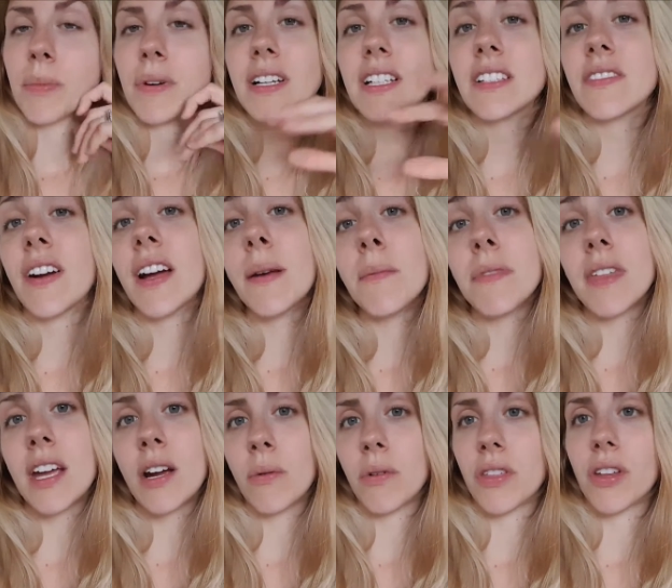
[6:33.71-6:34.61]
Because if I'm
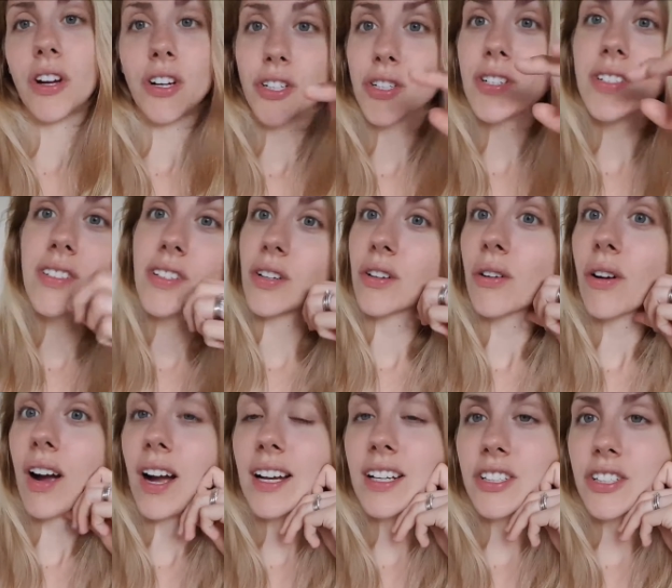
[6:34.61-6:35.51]
there with her, she doesn't
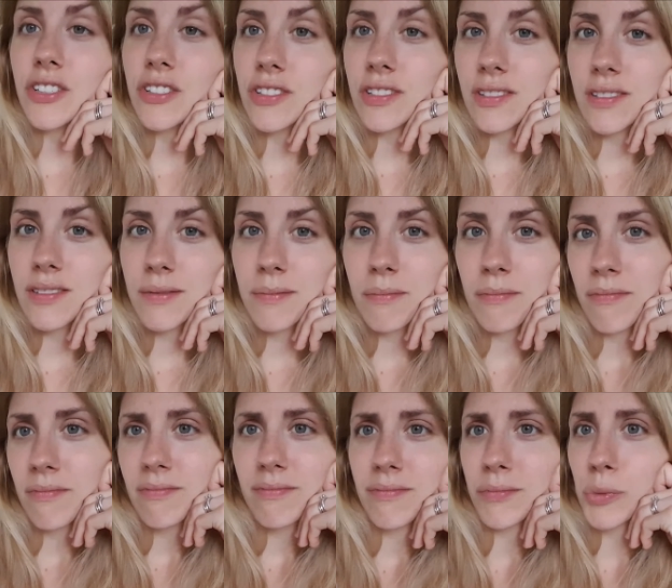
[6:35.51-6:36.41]
cry. She just
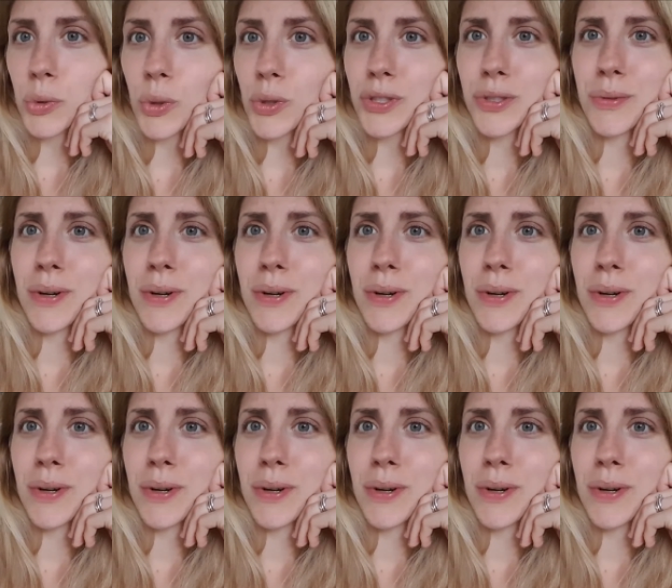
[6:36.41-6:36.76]
rolls